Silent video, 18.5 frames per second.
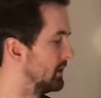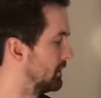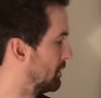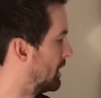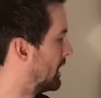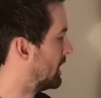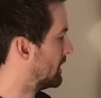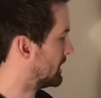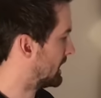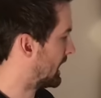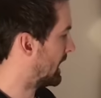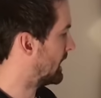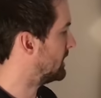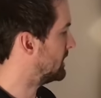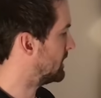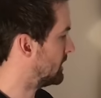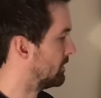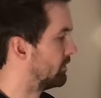and you are
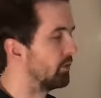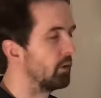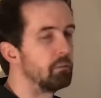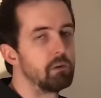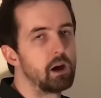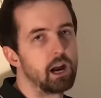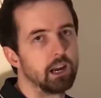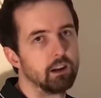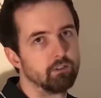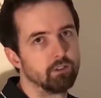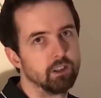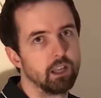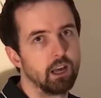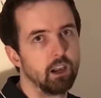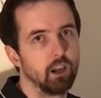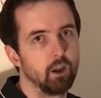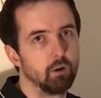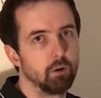gaining from having
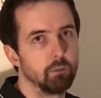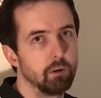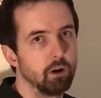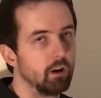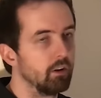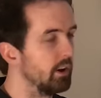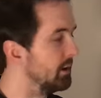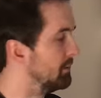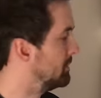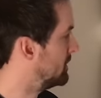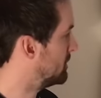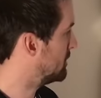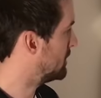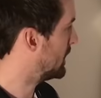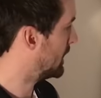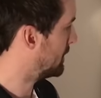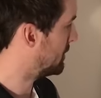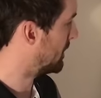that lower bottom end,
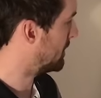uh,